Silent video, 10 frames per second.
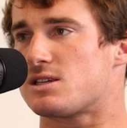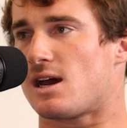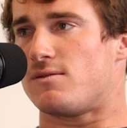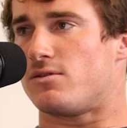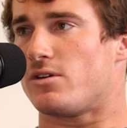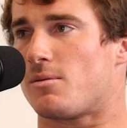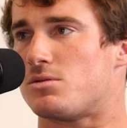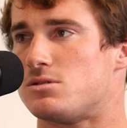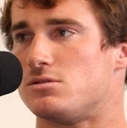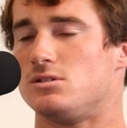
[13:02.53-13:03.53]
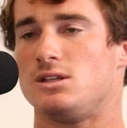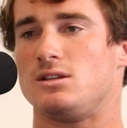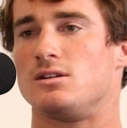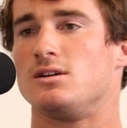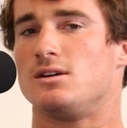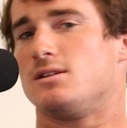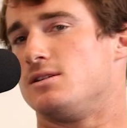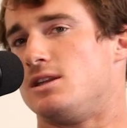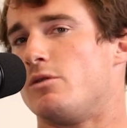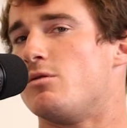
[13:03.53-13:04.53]
and excited for the opportunity, and
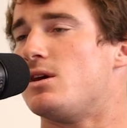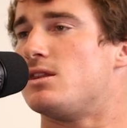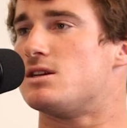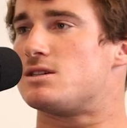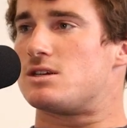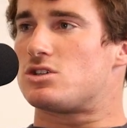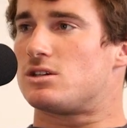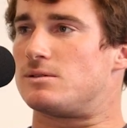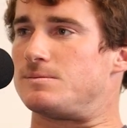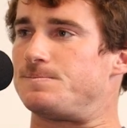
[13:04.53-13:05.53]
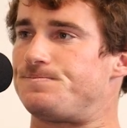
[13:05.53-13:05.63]
then we made the decision.